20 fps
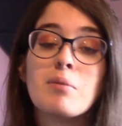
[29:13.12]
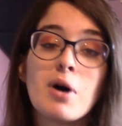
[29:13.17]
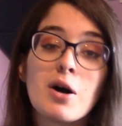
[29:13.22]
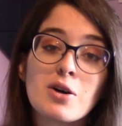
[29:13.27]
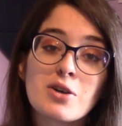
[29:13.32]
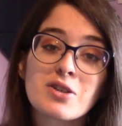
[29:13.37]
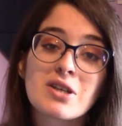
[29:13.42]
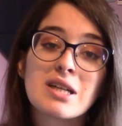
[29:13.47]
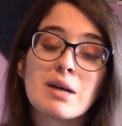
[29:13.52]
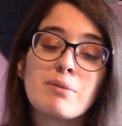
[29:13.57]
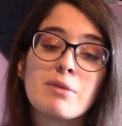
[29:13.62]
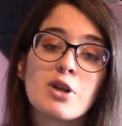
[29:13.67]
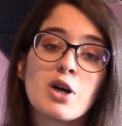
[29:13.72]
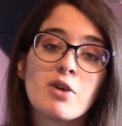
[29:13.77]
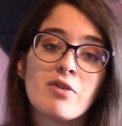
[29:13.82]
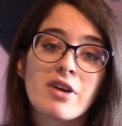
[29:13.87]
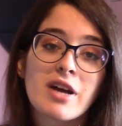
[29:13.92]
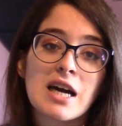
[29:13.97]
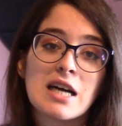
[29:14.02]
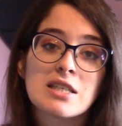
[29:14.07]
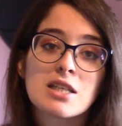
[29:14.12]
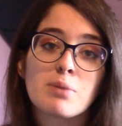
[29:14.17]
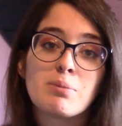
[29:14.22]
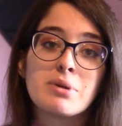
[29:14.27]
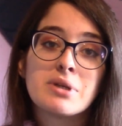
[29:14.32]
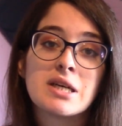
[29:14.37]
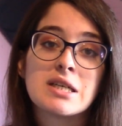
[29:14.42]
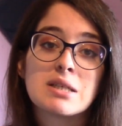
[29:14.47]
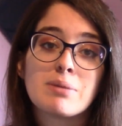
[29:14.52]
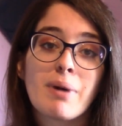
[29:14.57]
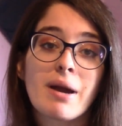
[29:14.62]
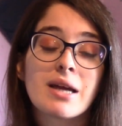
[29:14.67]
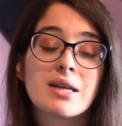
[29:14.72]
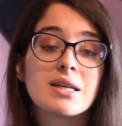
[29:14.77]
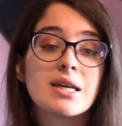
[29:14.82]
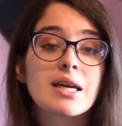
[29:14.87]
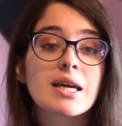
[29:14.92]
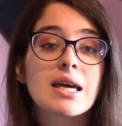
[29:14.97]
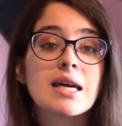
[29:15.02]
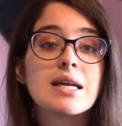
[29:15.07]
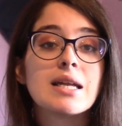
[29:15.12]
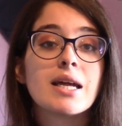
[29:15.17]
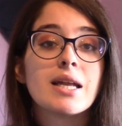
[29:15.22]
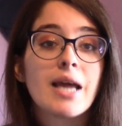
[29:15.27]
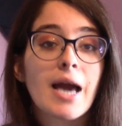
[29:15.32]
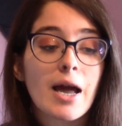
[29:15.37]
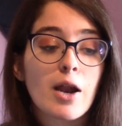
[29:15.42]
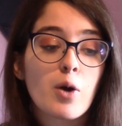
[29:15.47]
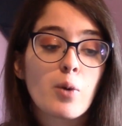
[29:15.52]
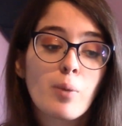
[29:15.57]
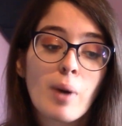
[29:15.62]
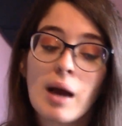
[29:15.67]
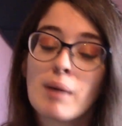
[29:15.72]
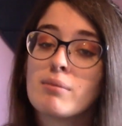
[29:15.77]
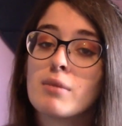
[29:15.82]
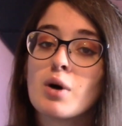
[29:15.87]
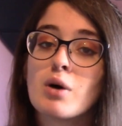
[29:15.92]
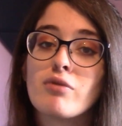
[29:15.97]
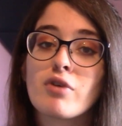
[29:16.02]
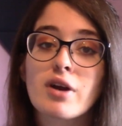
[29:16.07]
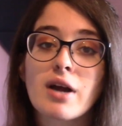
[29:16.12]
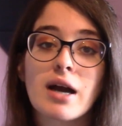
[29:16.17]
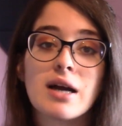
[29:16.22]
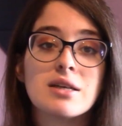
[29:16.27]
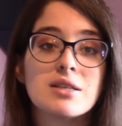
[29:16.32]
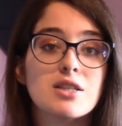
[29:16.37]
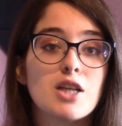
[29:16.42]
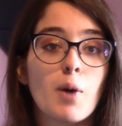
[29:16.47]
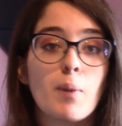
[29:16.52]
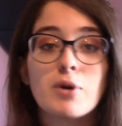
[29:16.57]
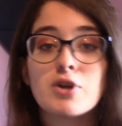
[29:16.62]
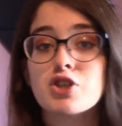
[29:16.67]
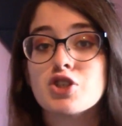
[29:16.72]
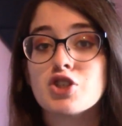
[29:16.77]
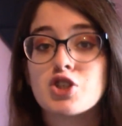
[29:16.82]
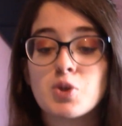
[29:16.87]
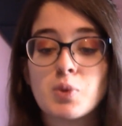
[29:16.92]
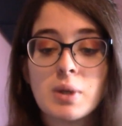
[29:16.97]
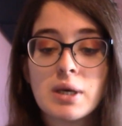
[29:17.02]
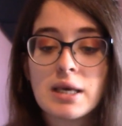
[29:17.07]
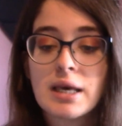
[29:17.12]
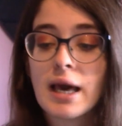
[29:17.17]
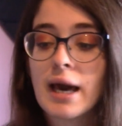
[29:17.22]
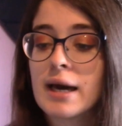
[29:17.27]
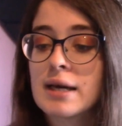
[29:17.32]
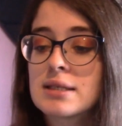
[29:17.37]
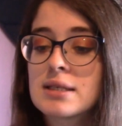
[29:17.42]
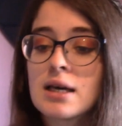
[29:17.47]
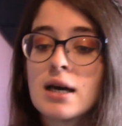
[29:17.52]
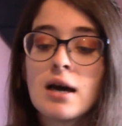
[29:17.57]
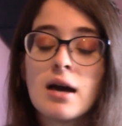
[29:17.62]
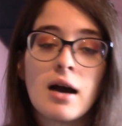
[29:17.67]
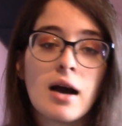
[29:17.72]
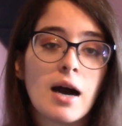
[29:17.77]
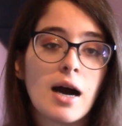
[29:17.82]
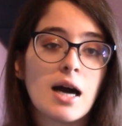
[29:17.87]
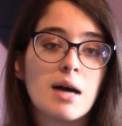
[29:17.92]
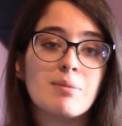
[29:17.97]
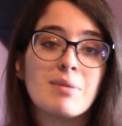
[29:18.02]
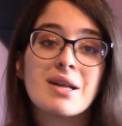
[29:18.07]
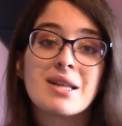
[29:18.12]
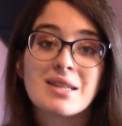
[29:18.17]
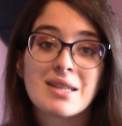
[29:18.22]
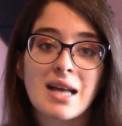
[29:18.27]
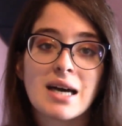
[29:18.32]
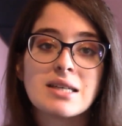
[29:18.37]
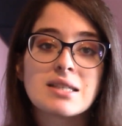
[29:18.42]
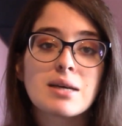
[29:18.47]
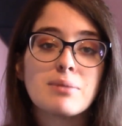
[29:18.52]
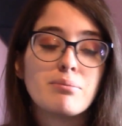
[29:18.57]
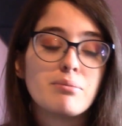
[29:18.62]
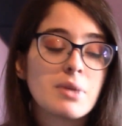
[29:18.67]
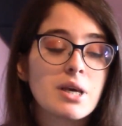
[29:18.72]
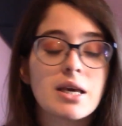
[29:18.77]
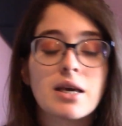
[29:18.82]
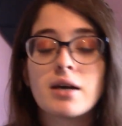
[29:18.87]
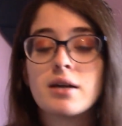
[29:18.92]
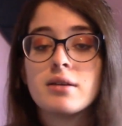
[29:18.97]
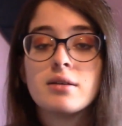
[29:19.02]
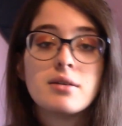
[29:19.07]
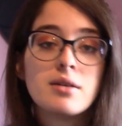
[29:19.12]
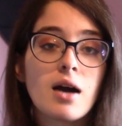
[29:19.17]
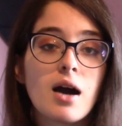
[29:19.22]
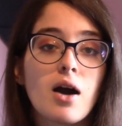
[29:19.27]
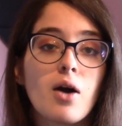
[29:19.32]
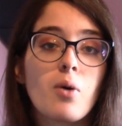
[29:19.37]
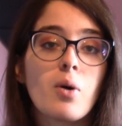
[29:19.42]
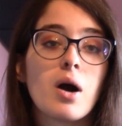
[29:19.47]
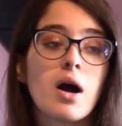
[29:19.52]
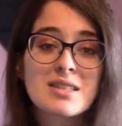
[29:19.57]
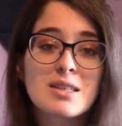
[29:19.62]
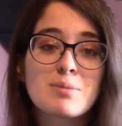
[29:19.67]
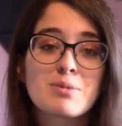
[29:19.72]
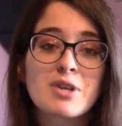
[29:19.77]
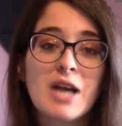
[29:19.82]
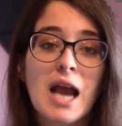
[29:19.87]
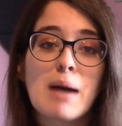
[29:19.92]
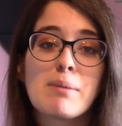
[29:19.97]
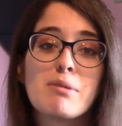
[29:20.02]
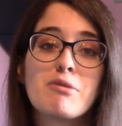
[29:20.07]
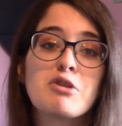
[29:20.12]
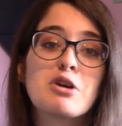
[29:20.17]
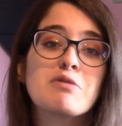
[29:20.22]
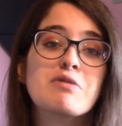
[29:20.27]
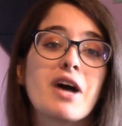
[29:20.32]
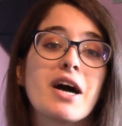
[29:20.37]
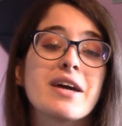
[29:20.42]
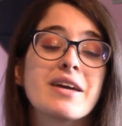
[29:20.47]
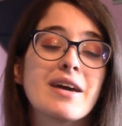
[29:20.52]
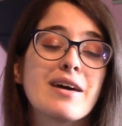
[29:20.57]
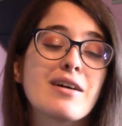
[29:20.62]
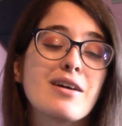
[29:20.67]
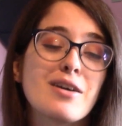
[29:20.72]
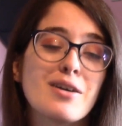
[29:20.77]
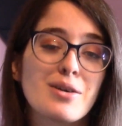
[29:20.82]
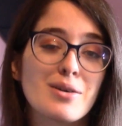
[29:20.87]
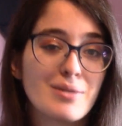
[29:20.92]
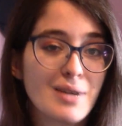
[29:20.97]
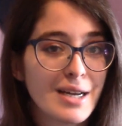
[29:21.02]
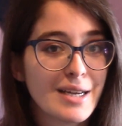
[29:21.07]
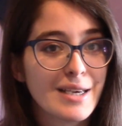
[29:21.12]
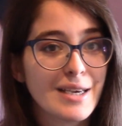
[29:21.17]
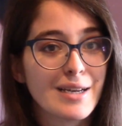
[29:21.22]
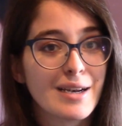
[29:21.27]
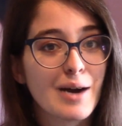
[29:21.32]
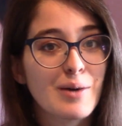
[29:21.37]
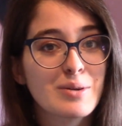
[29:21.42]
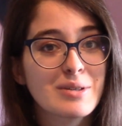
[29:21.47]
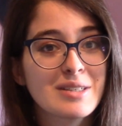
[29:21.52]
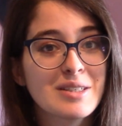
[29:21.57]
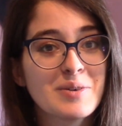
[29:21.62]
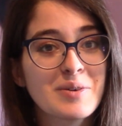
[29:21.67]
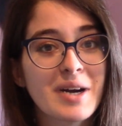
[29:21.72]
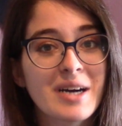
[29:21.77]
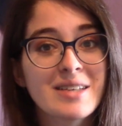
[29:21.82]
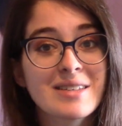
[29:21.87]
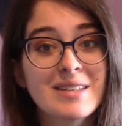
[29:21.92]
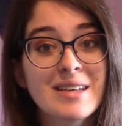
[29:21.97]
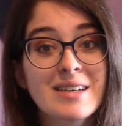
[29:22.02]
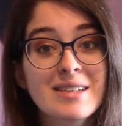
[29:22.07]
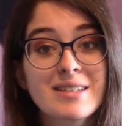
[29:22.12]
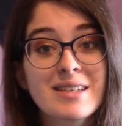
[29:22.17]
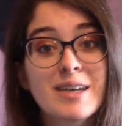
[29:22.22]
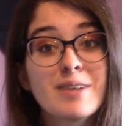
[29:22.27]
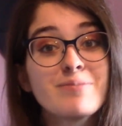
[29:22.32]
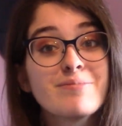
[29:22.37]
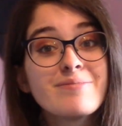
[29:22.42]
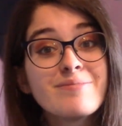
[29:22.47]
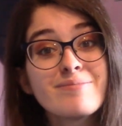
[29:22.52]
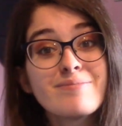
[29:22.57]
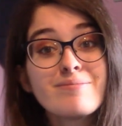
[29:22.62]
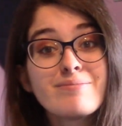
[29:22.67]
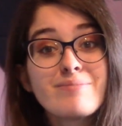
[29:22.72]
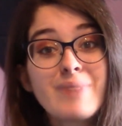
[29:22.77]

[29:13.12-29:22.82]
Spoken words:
Also, let me know if you guys are participating in NaNoWriMo. If you guys know what you're doing yet, let me know. Subscribe if you have not yet already, and I will see you guys next time.